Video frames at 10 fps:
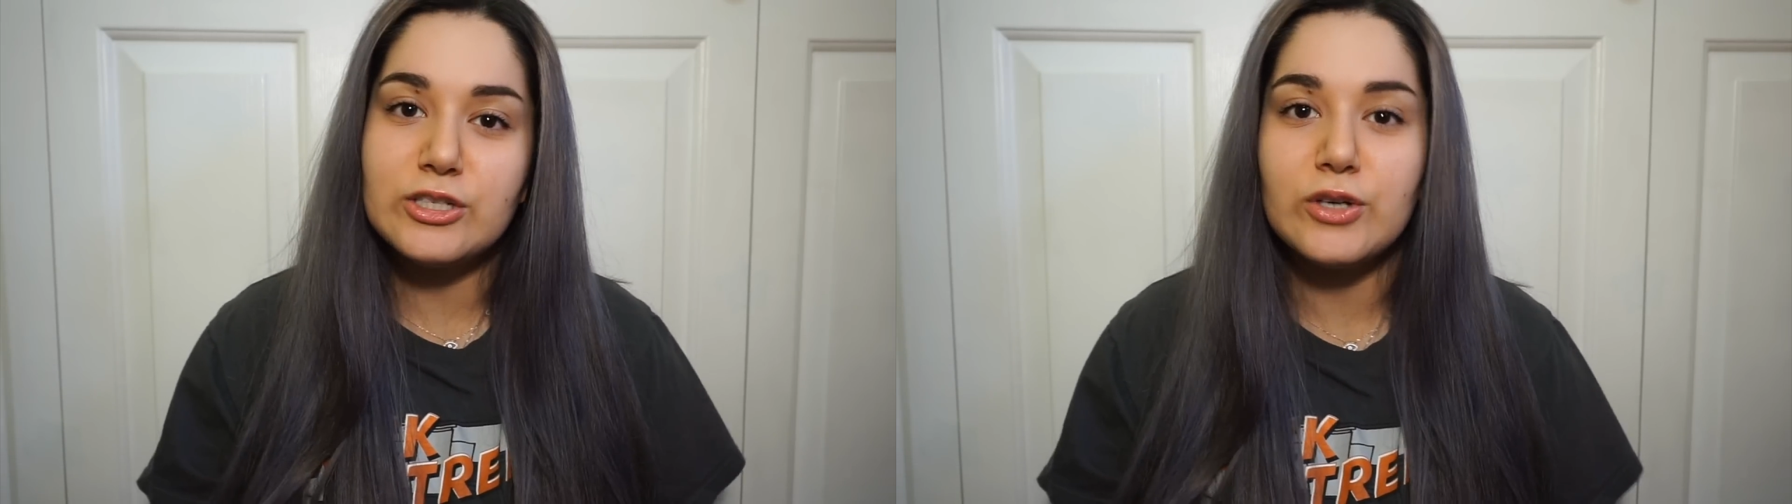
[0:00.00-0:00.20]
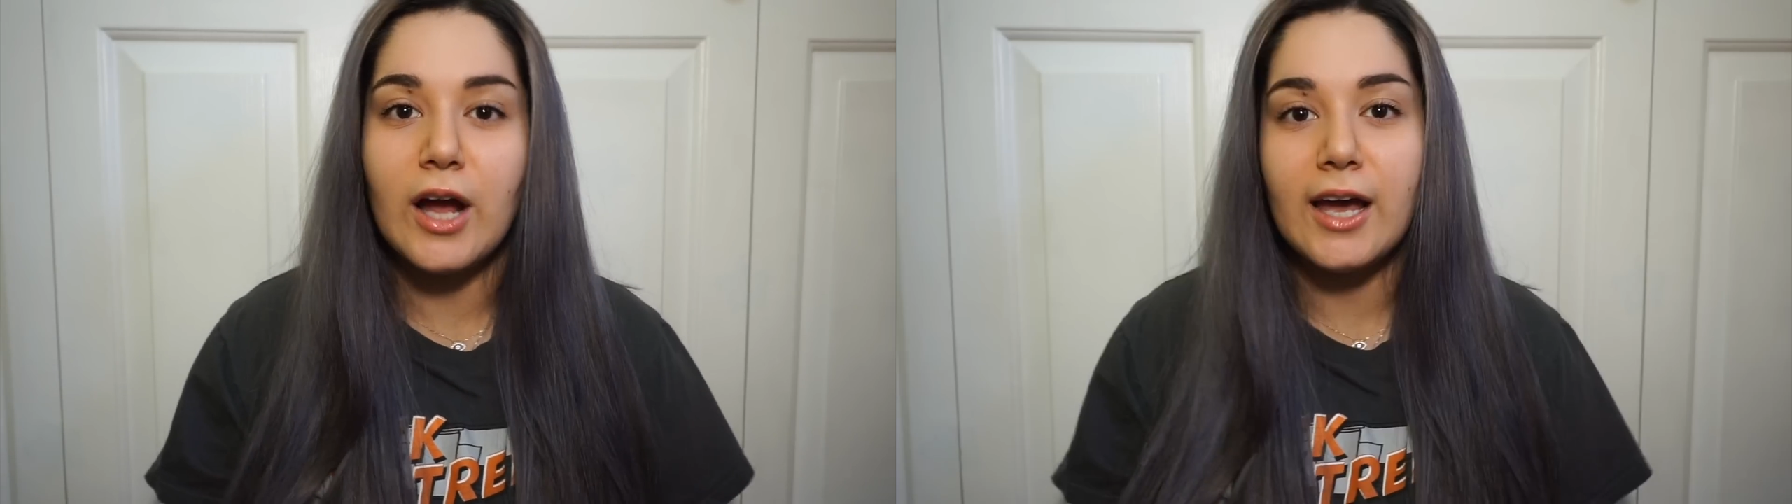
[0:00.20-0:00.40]

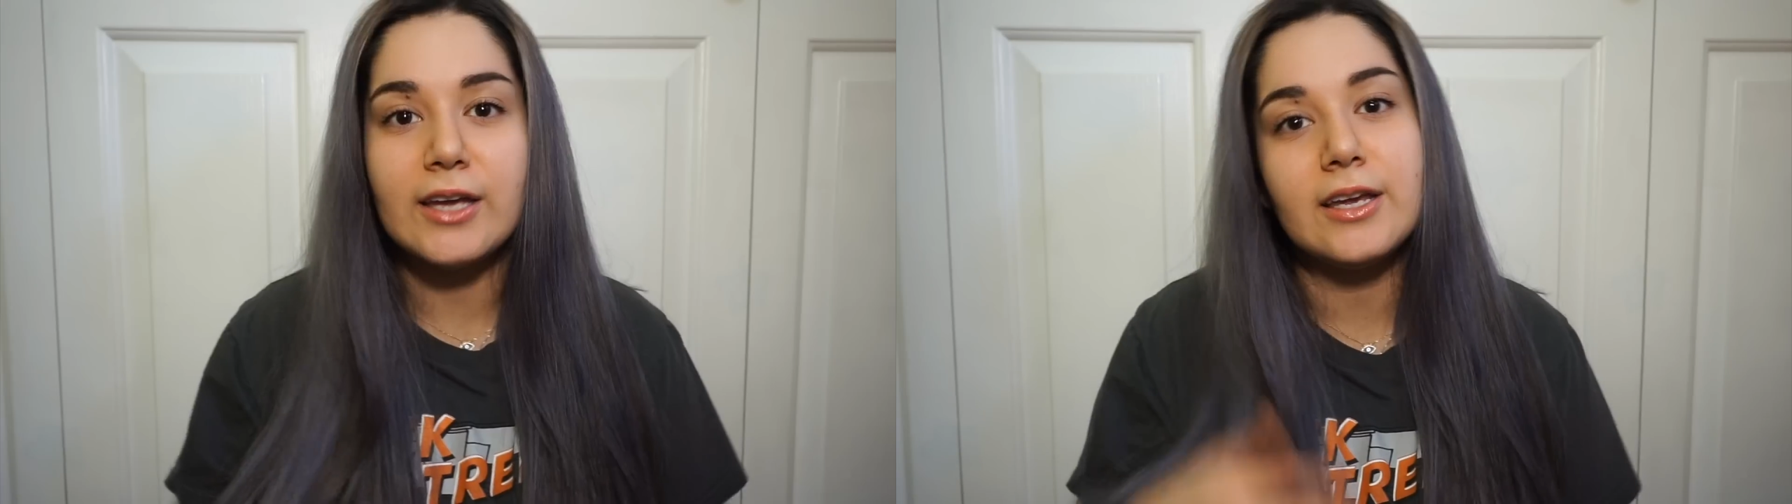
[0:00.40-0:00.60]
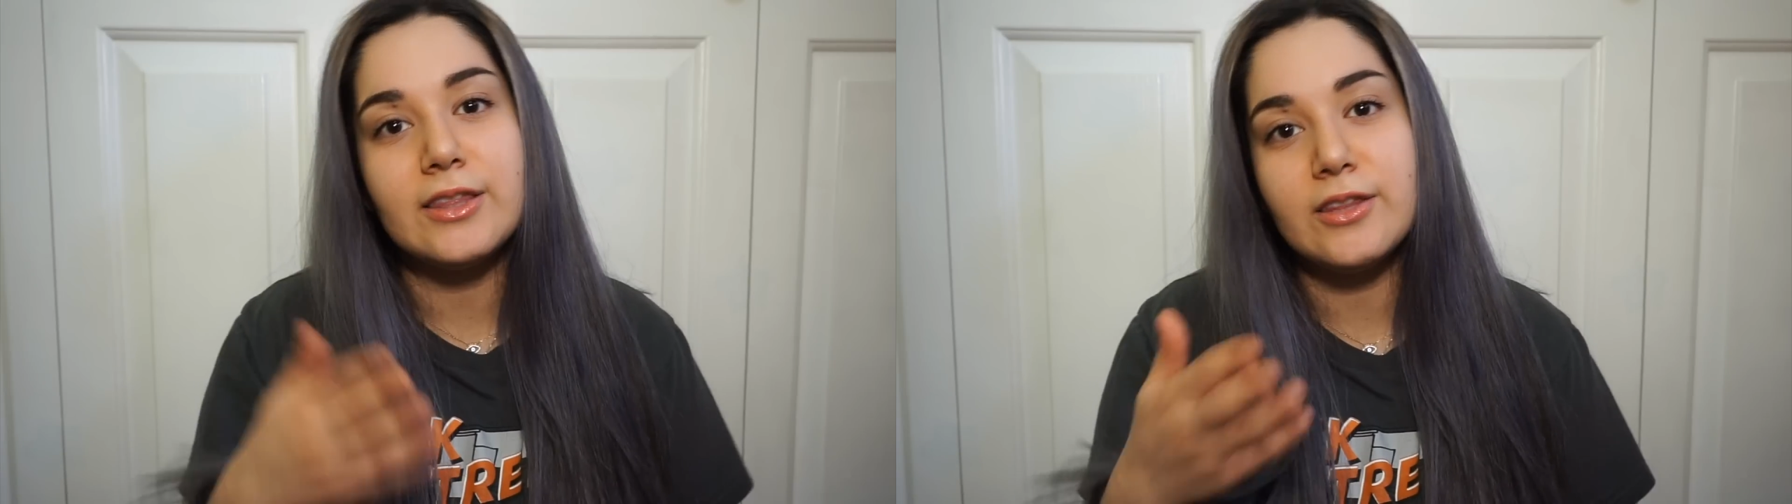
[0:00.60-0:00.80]
tried
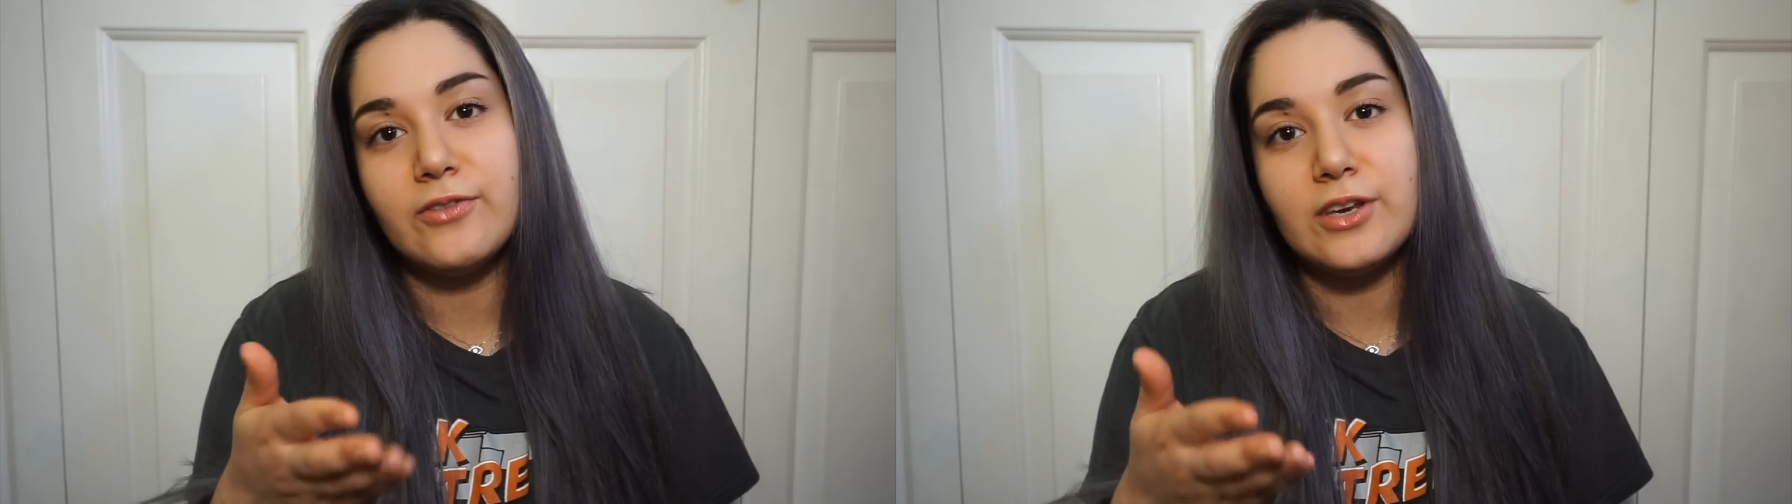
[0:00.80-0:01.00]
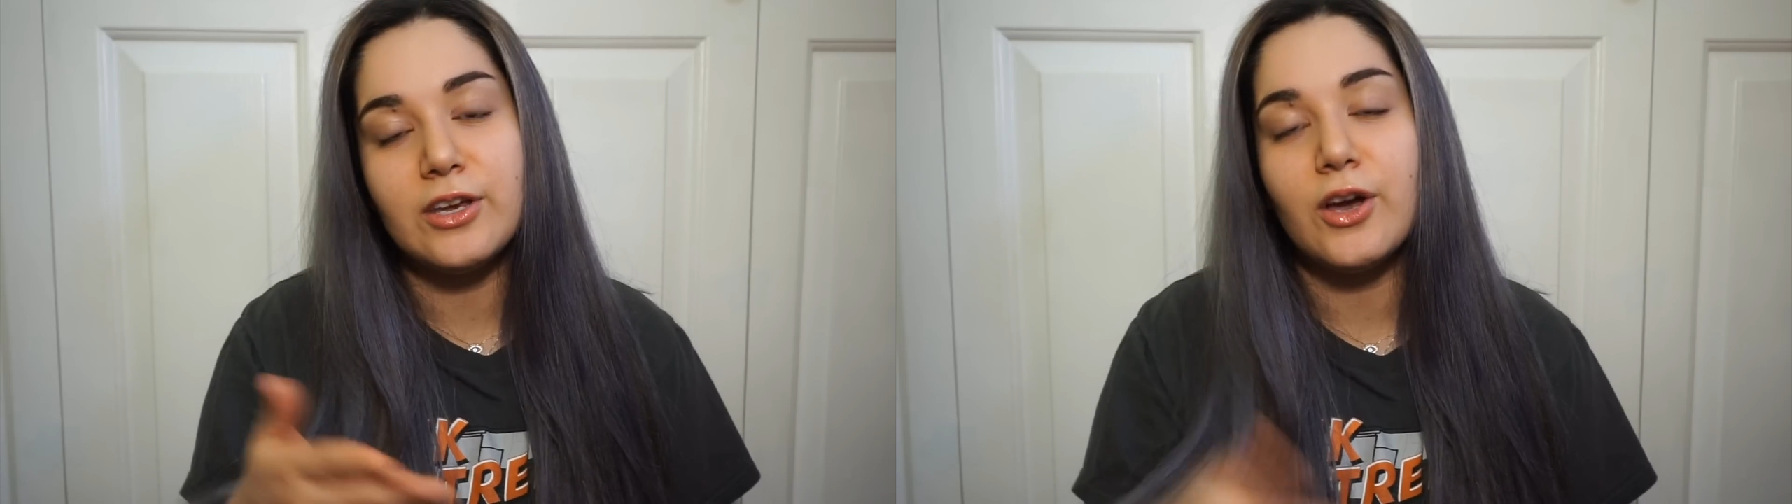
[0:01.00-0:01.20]
in the
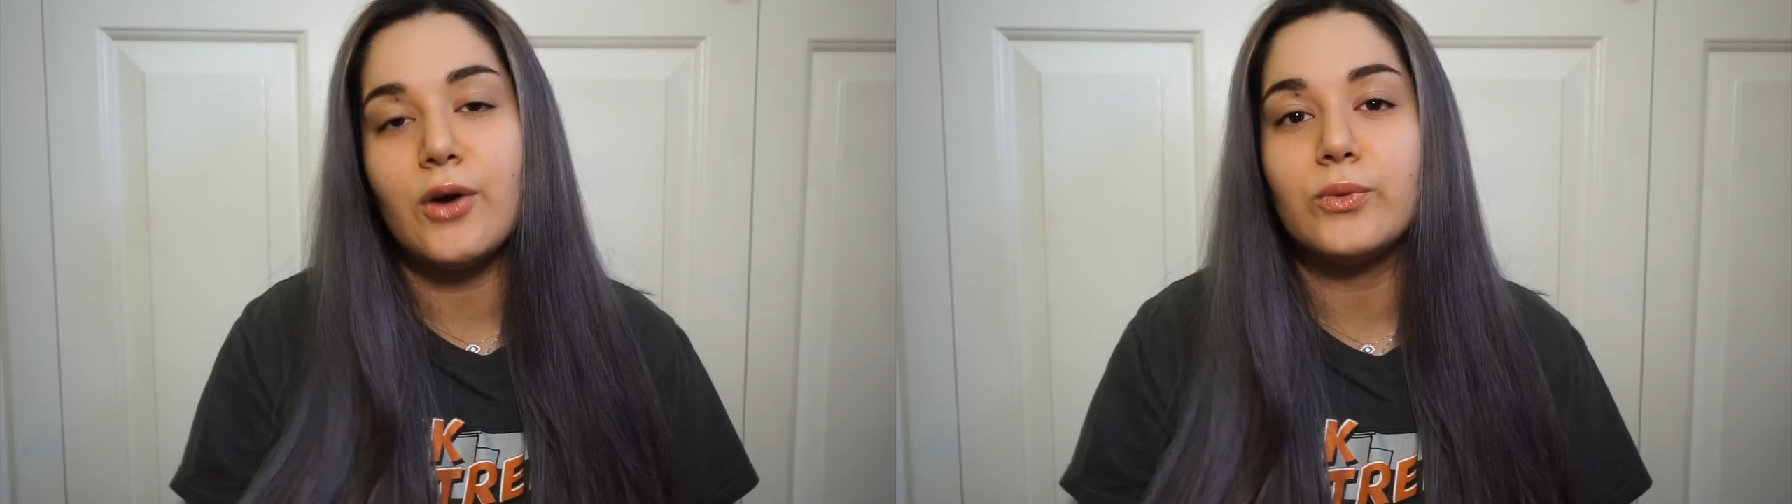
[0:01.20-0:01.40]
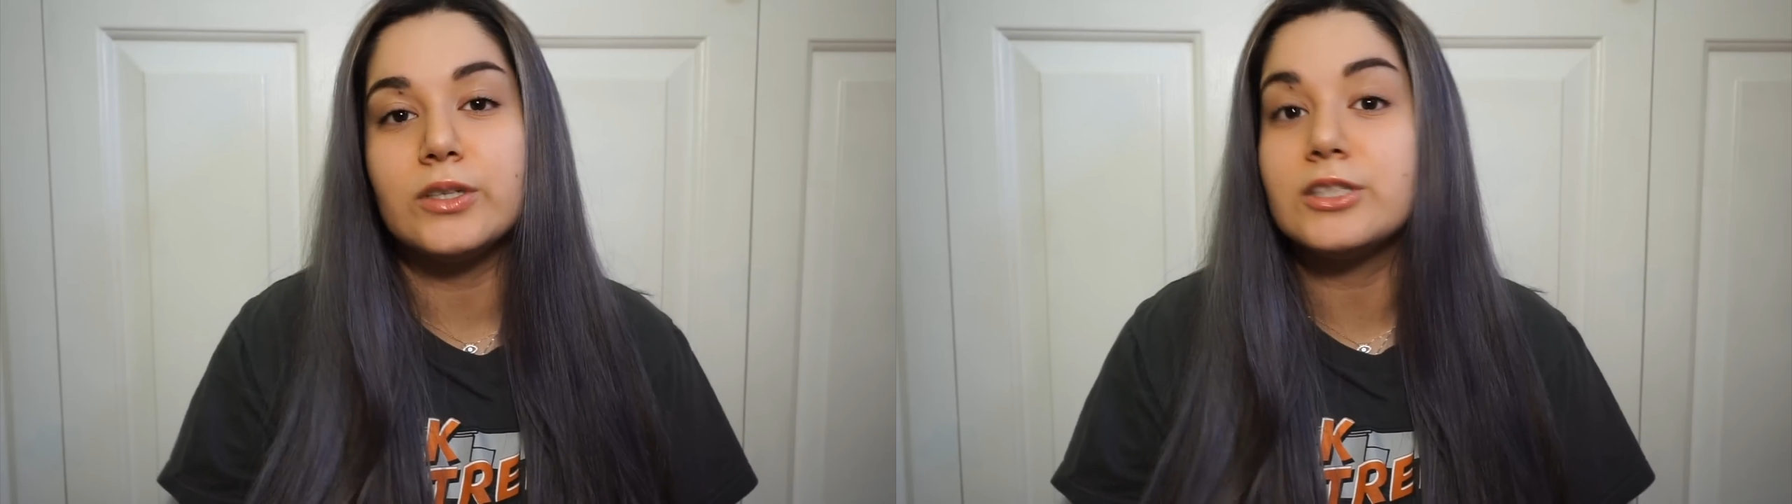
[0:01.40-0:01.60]

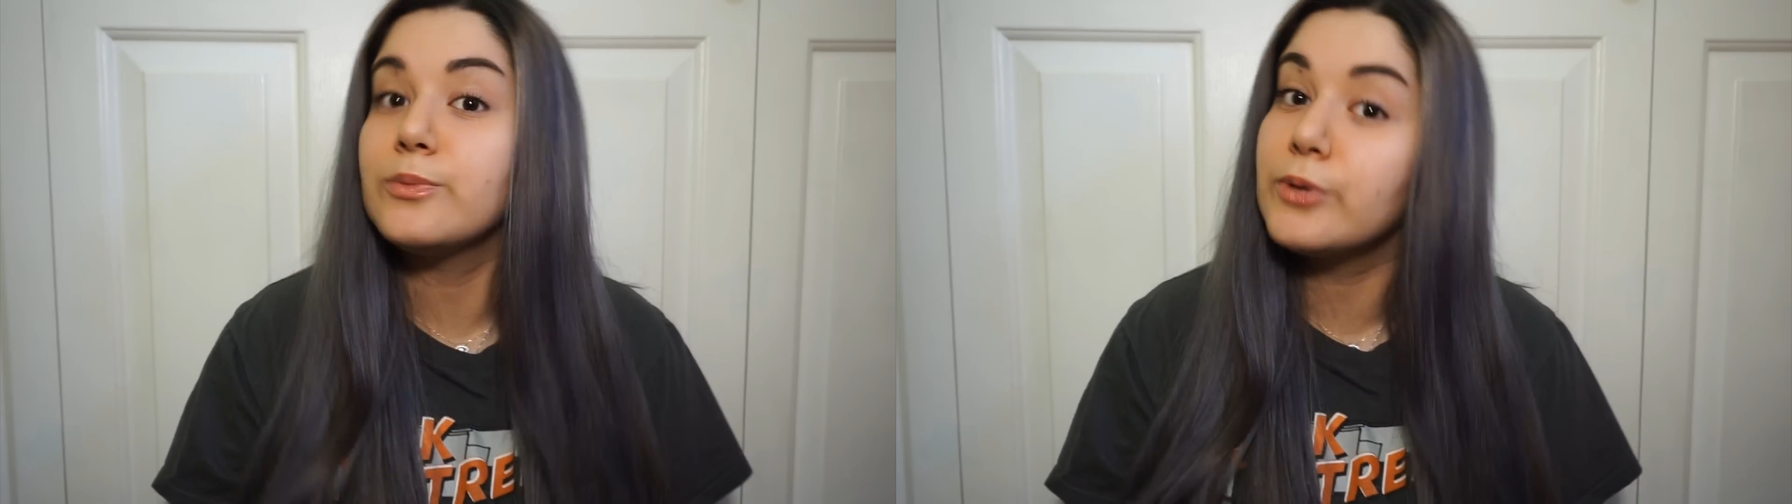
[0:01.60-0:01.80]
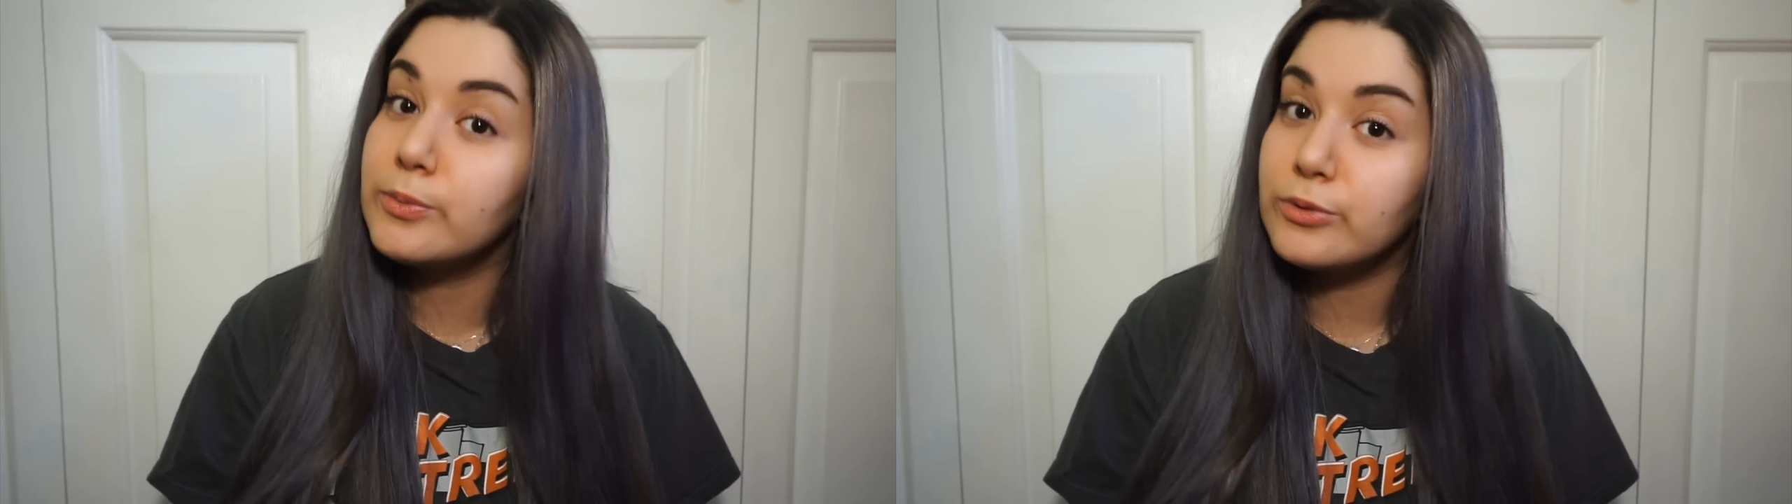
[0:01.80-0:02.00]
video was the
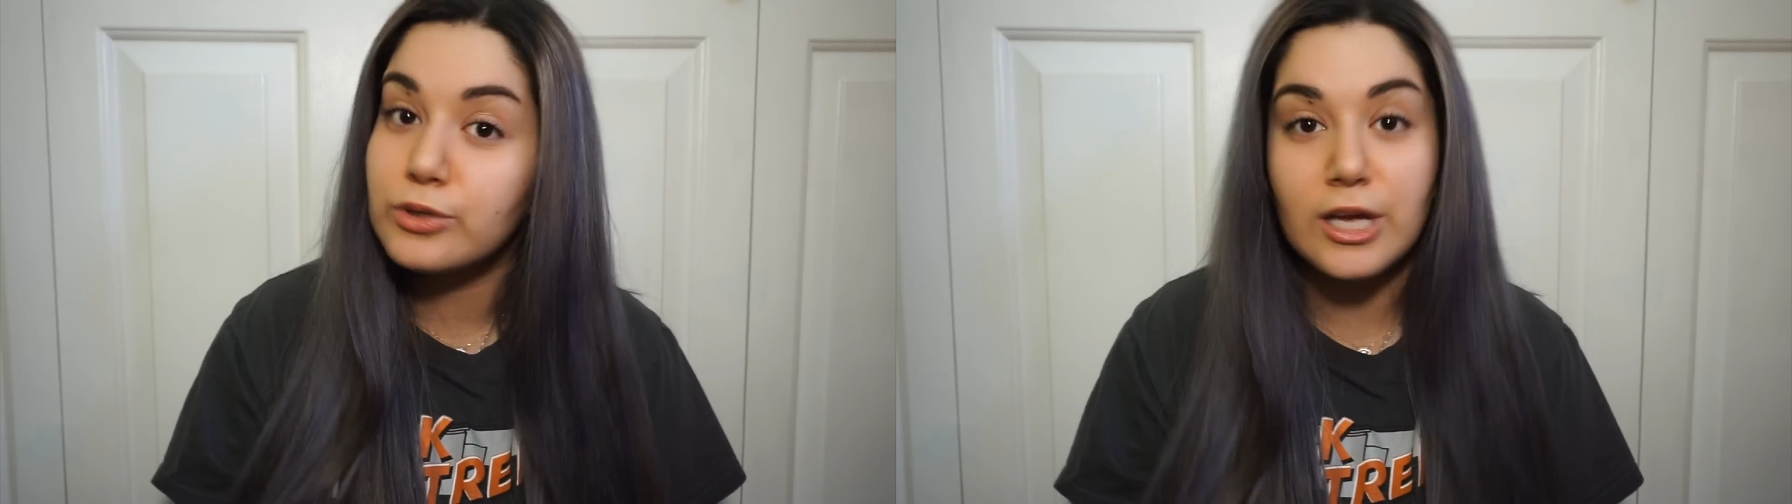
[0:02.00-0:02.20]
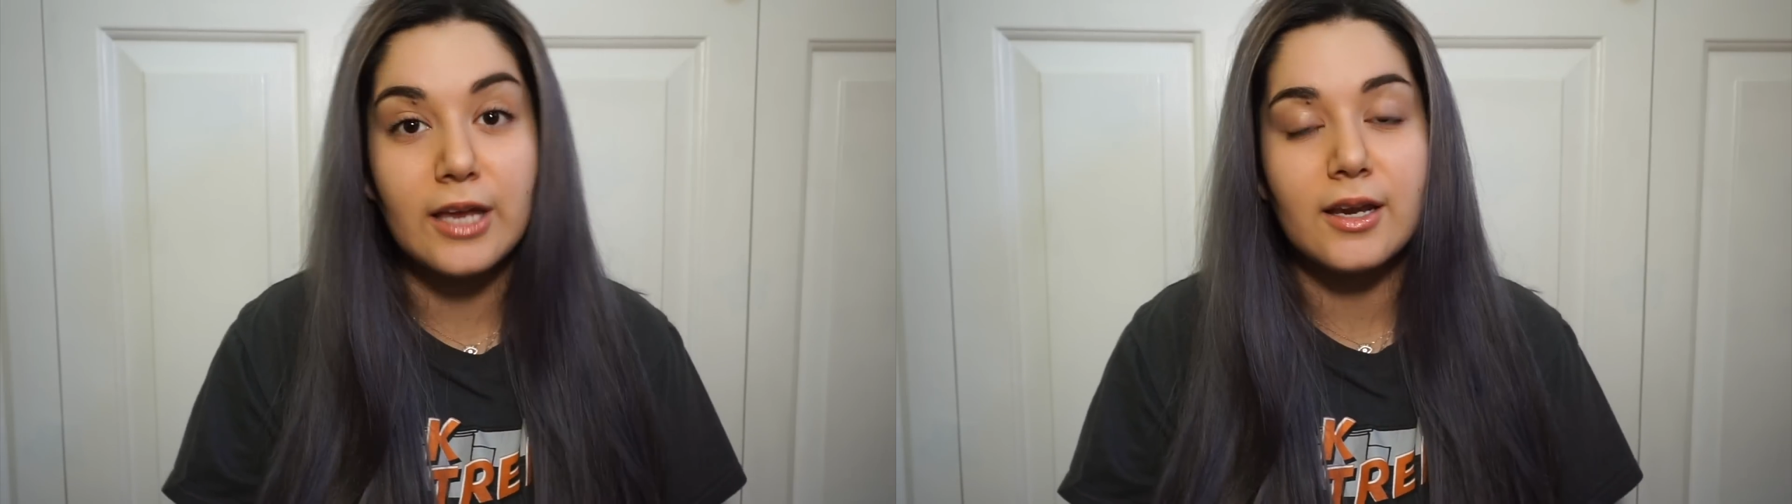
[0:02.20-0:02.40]
purple shade,